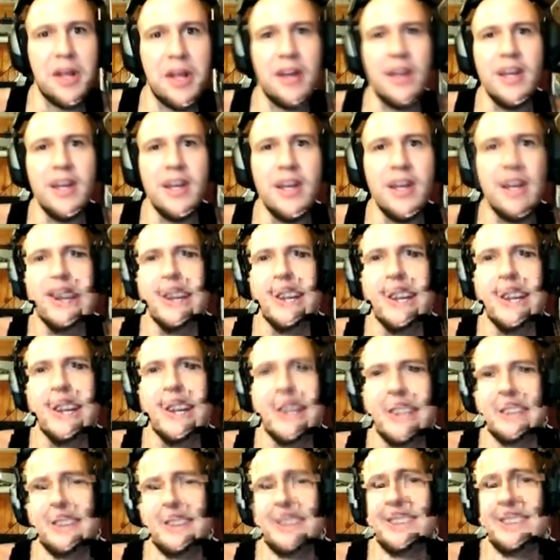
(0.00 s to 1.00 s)
does not to say
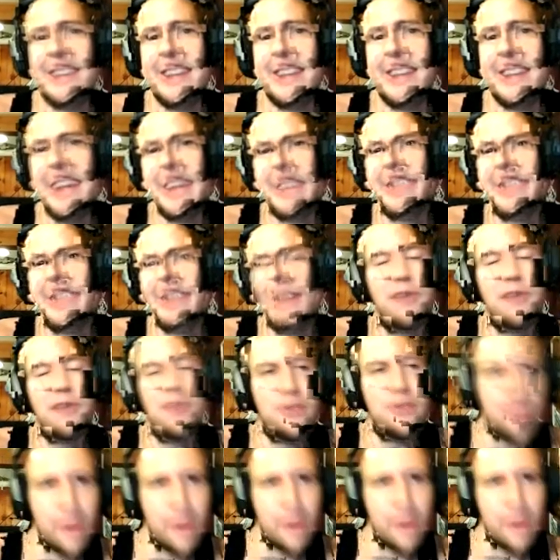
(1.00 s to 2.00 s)
that the softer drugs
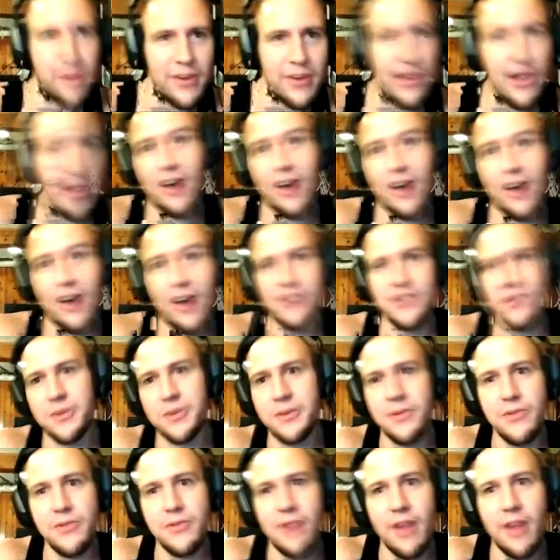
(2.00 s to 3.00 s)
caused you to use the
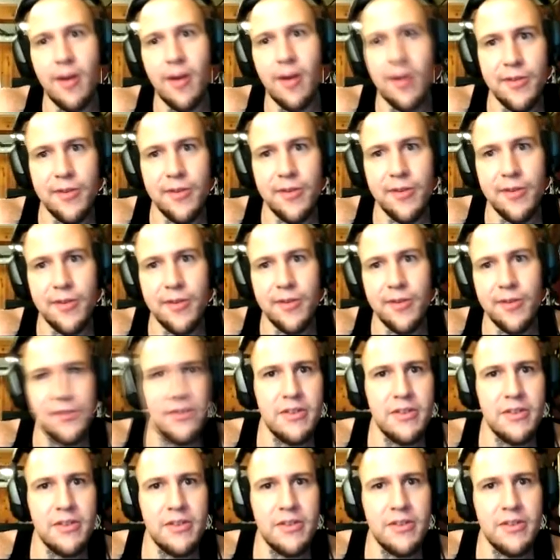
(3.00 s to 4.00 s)
harder drugs.
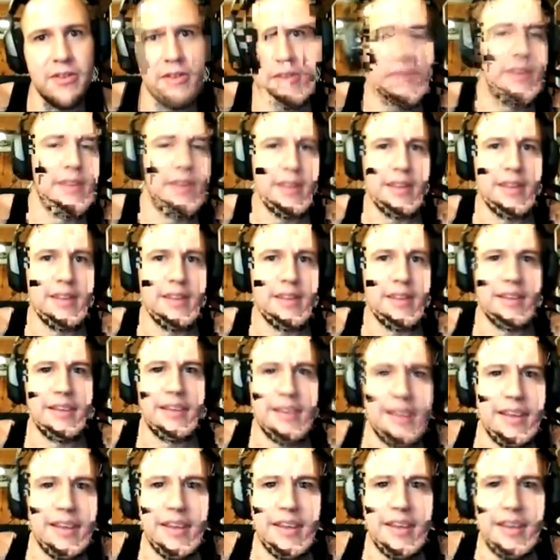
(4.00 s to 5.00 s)

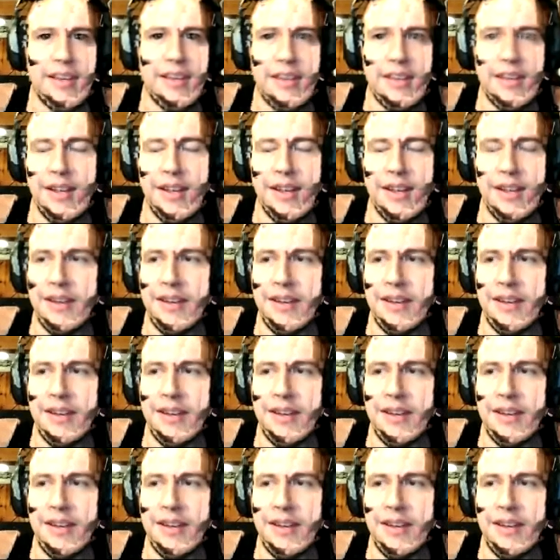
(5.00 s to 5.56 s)
You know, it,